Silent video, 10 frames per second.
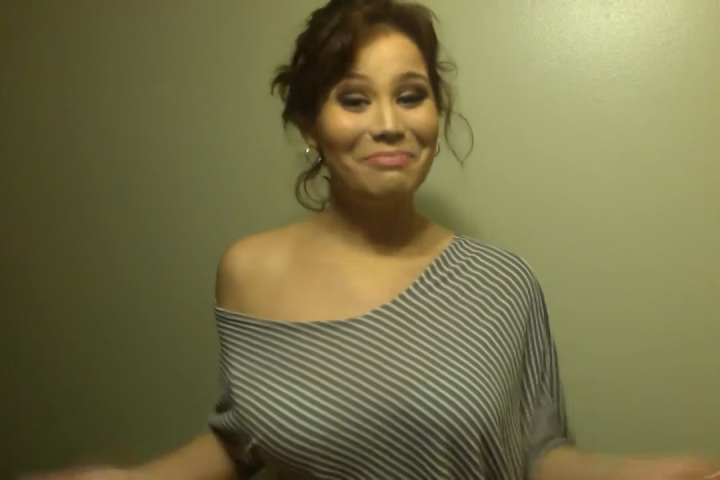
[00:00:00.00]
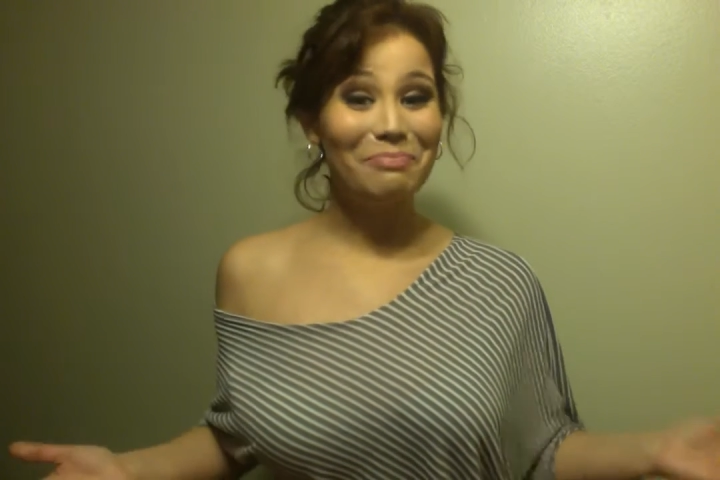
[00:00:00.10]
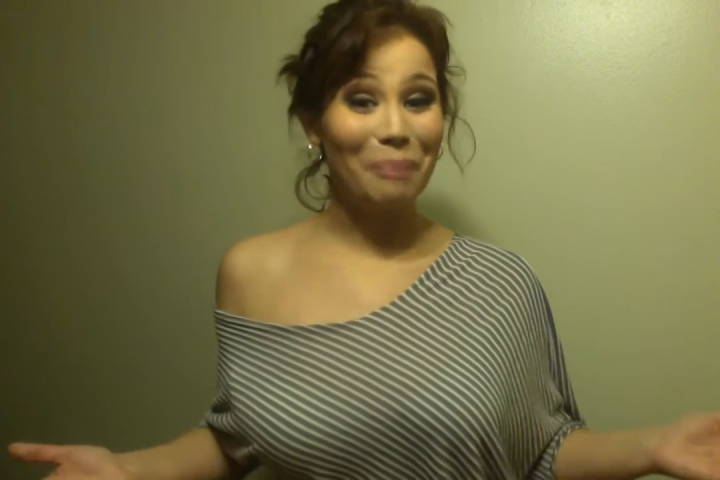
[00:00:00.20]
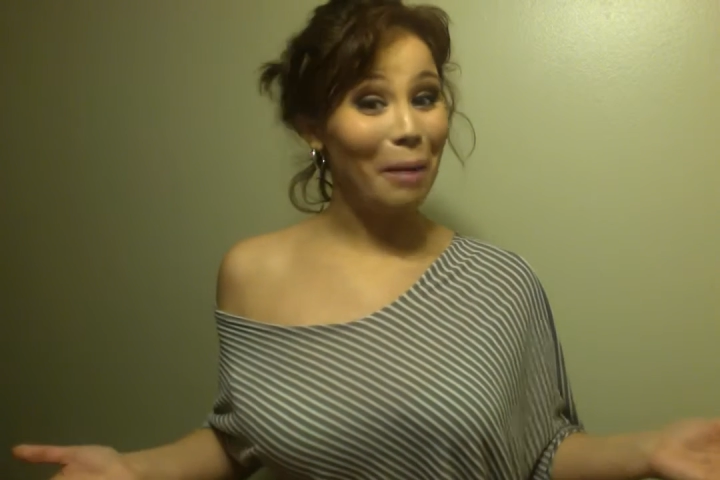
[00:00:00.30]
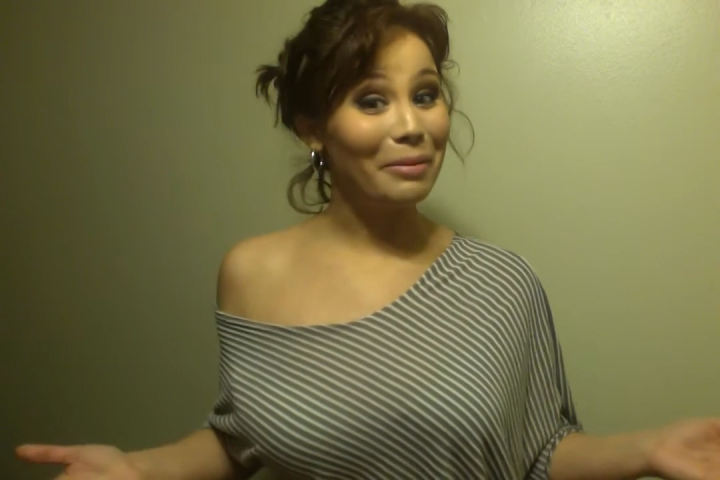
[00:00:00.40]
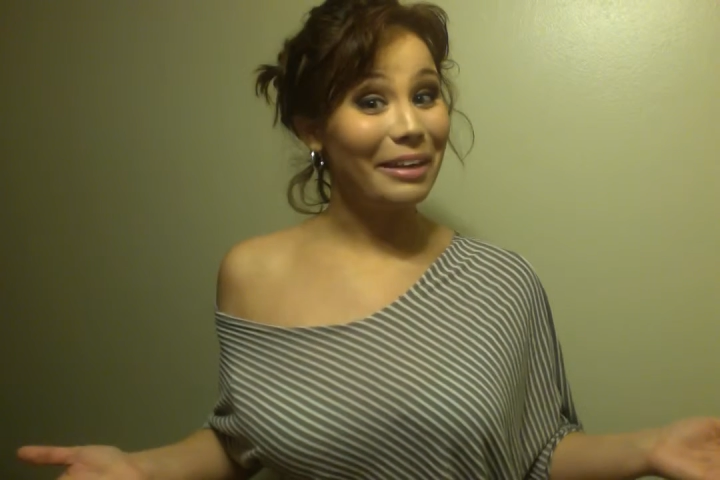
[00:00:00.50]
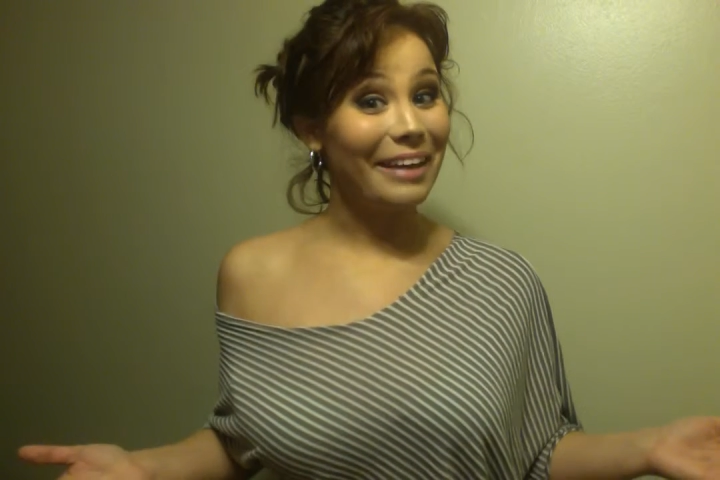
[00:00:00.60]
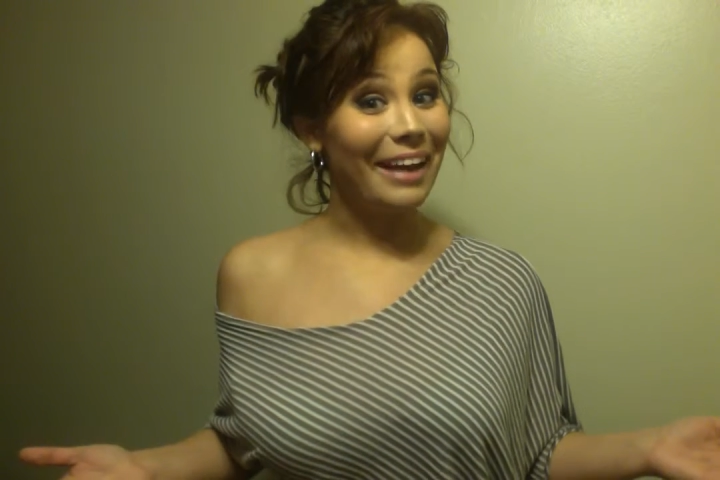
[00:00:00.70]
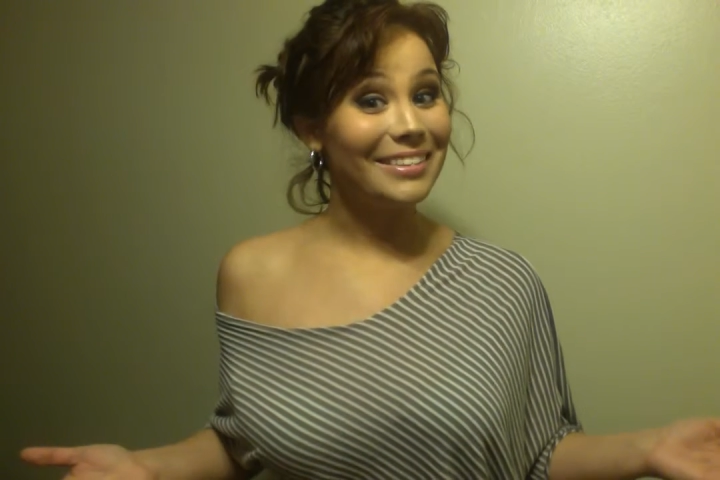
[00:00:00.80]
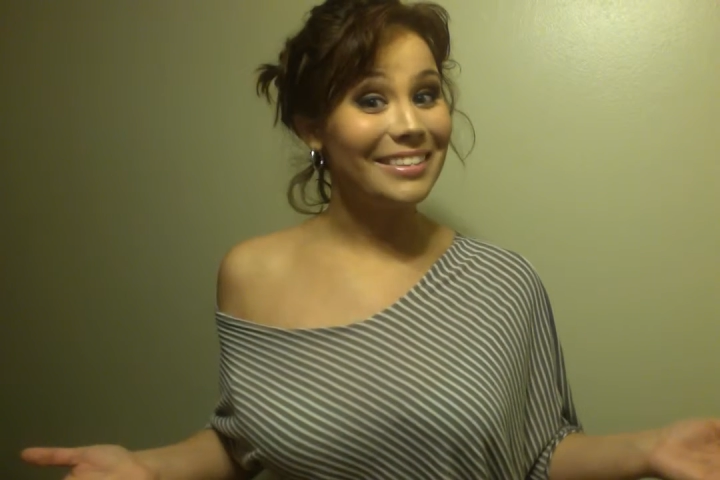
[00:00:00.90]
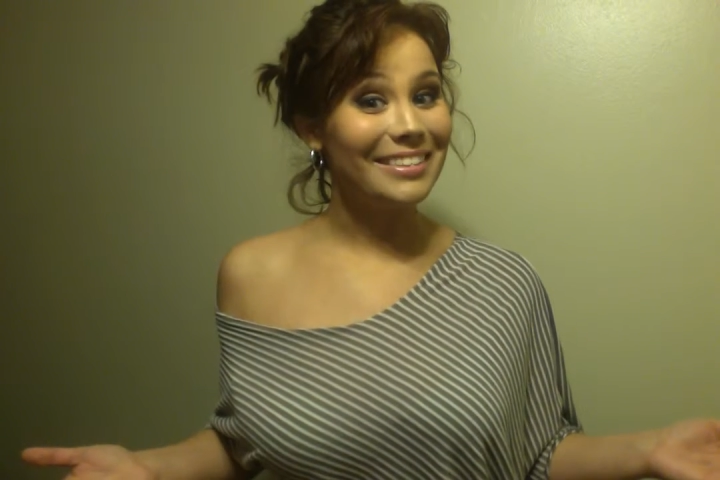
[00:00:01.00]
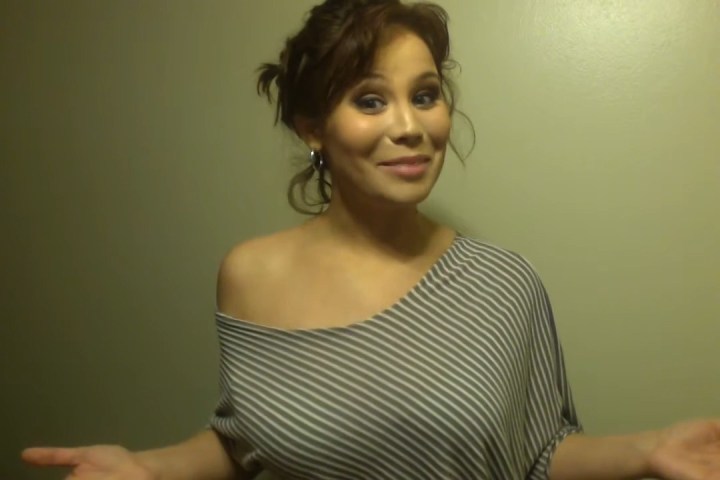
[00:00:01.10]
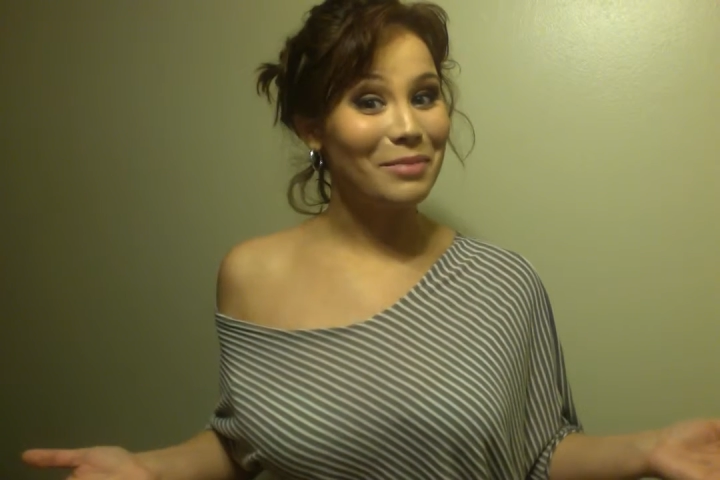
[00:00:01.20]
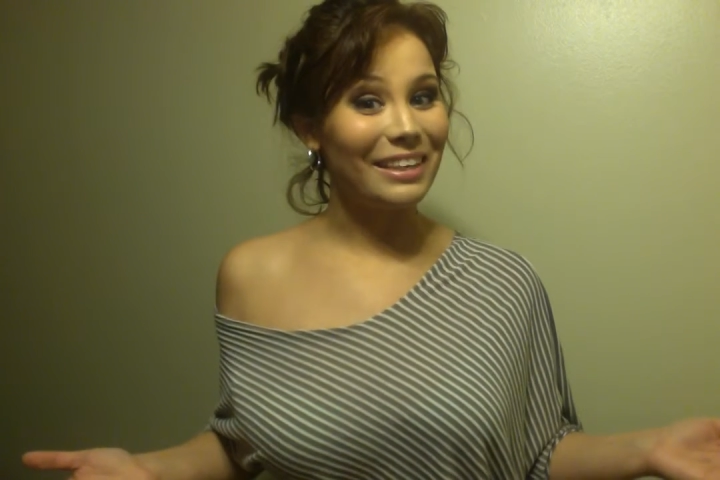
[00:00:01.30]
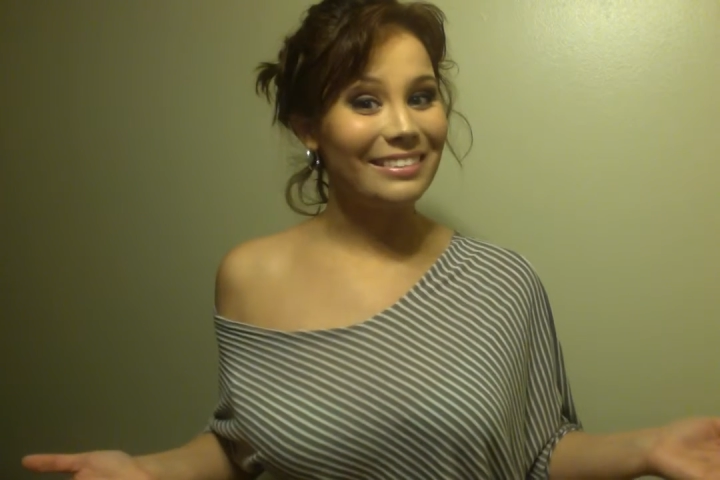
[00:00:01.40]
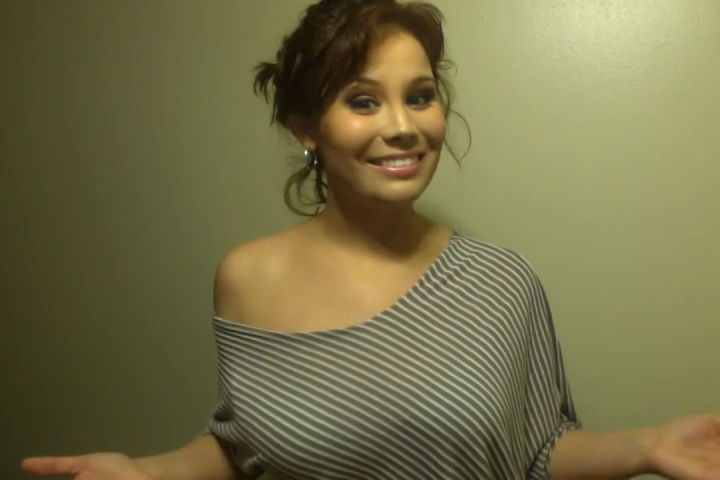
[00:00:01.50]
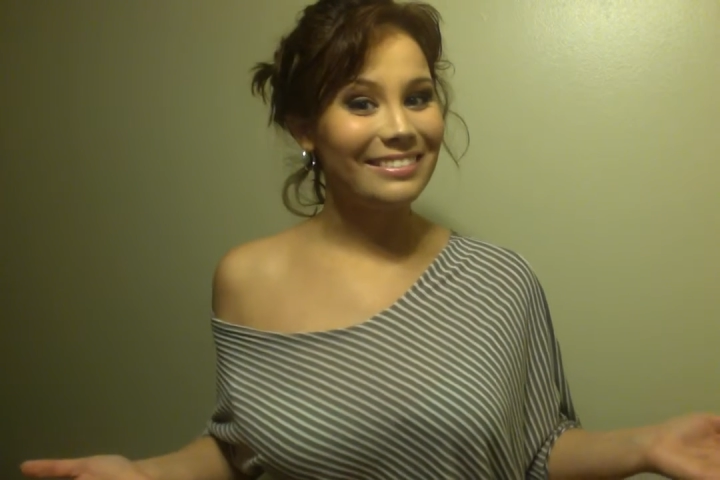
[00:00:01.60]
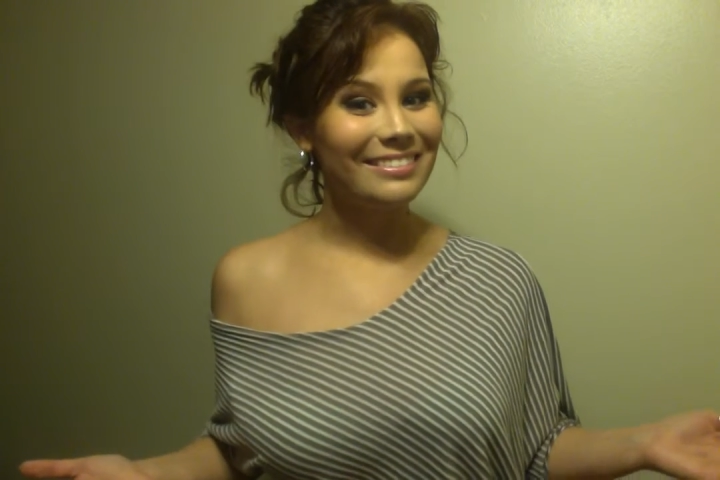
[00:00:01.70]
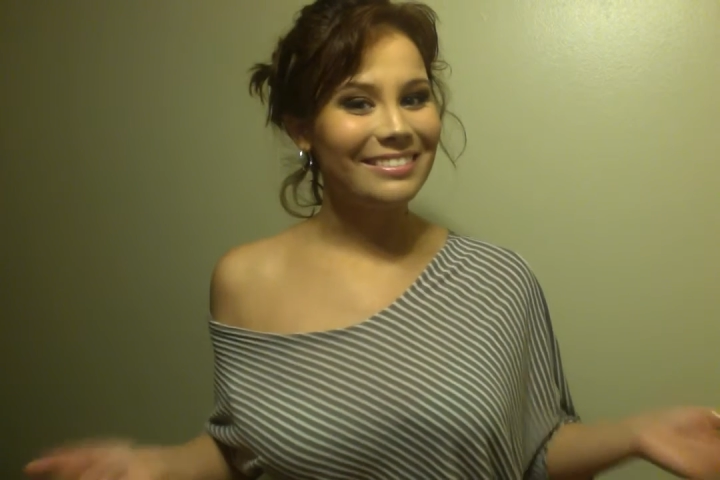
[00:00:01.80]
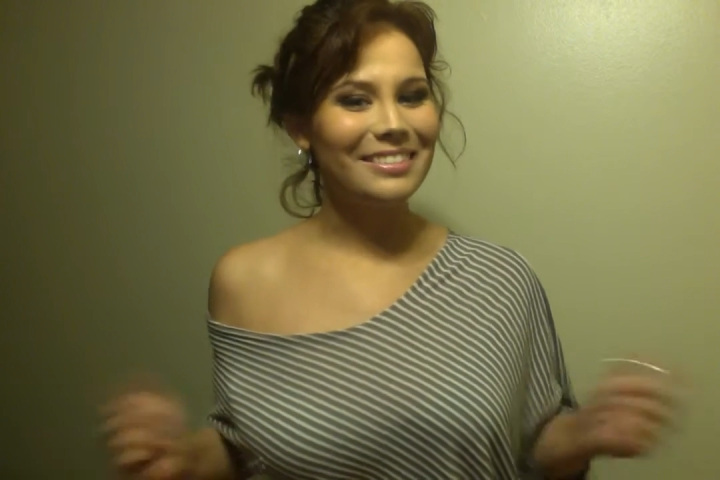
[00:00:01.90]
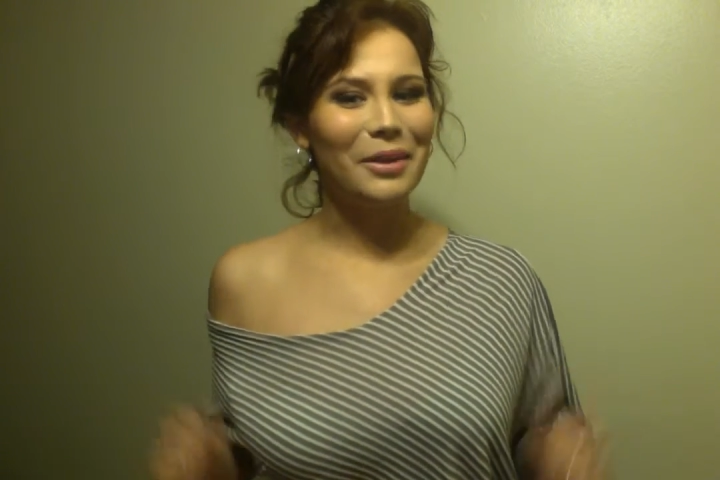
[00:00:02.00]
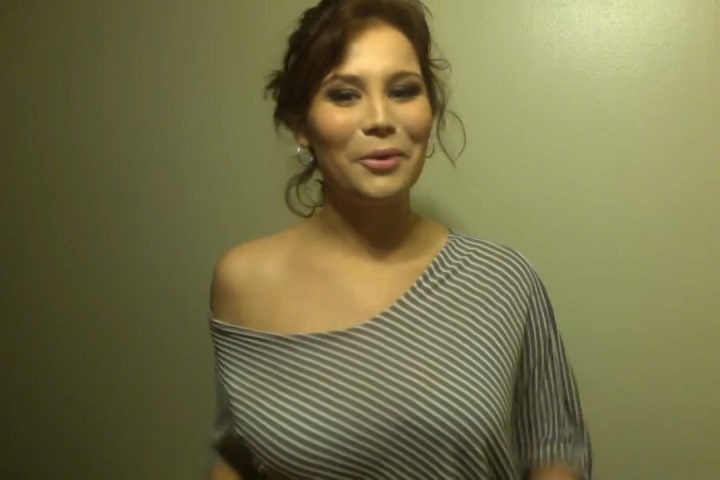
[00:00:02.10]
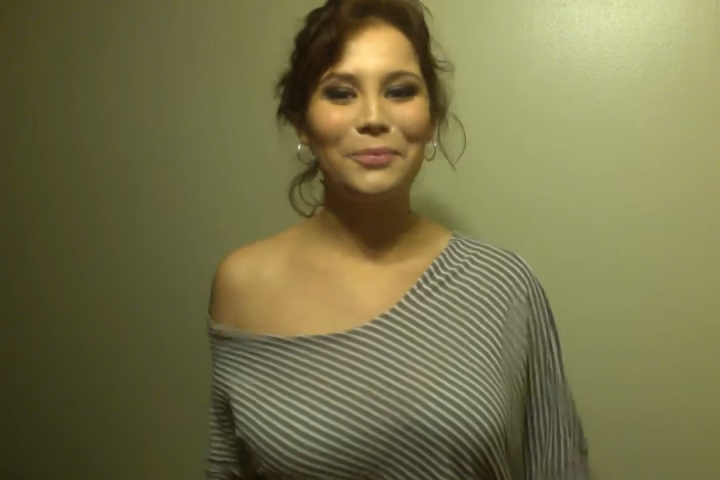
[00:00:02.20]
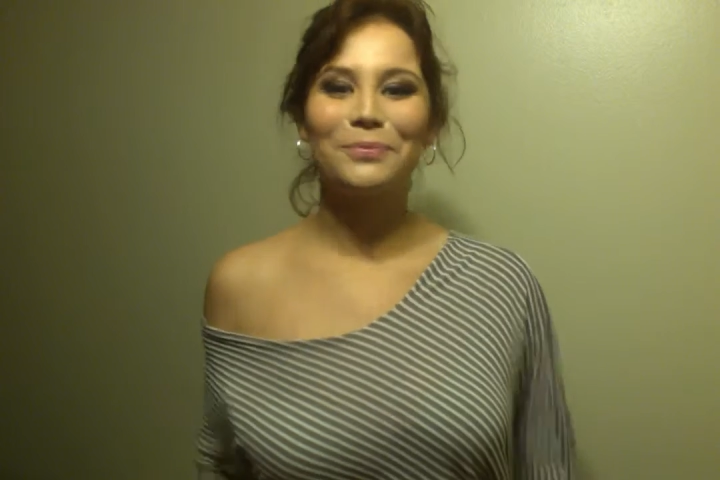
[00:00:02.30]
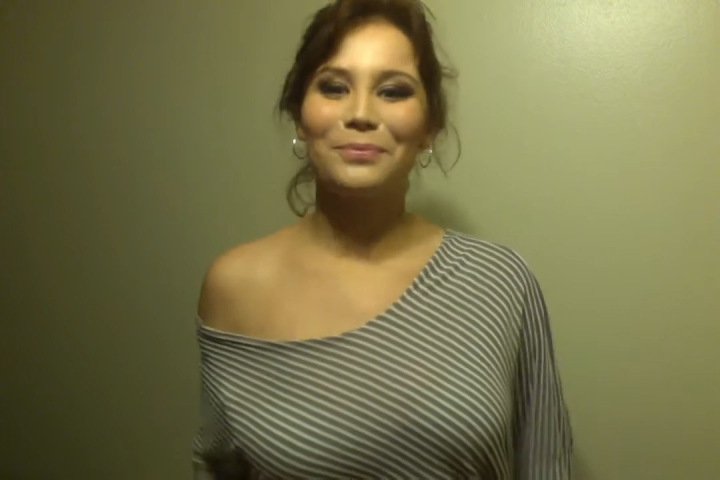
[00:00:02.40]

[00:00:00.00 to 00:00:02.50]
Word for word: probably get cast in something. So